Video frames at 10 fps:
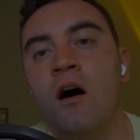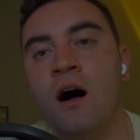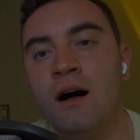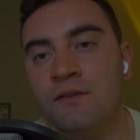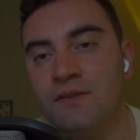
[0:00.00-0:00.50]

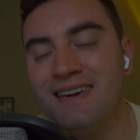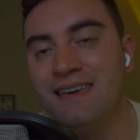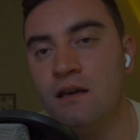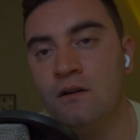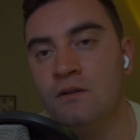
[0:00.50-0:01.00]
off the
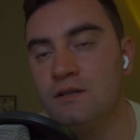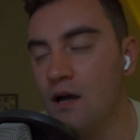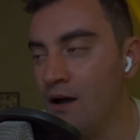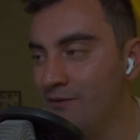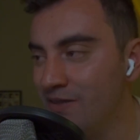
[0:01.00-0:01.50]
heels
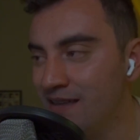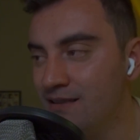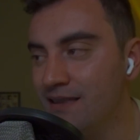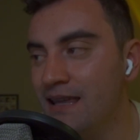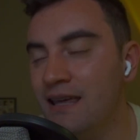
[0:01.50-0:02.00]
of the
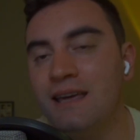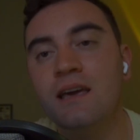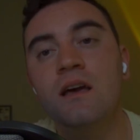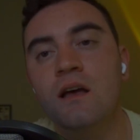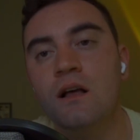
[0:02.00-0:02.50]

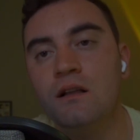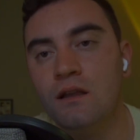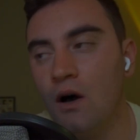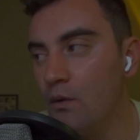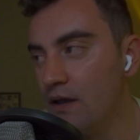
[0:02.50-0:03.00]
league
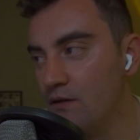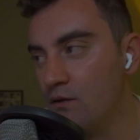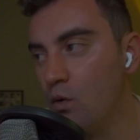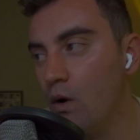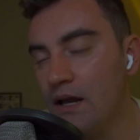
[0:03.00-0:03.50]

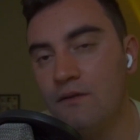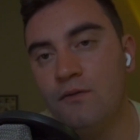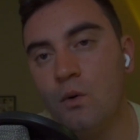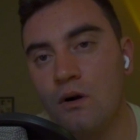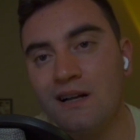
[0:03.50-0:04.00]
lowest
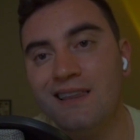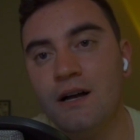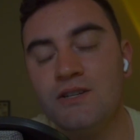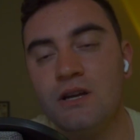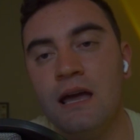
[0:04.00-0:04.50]
24
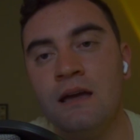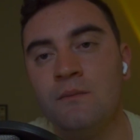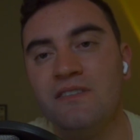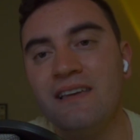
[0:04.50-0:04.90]
clutch games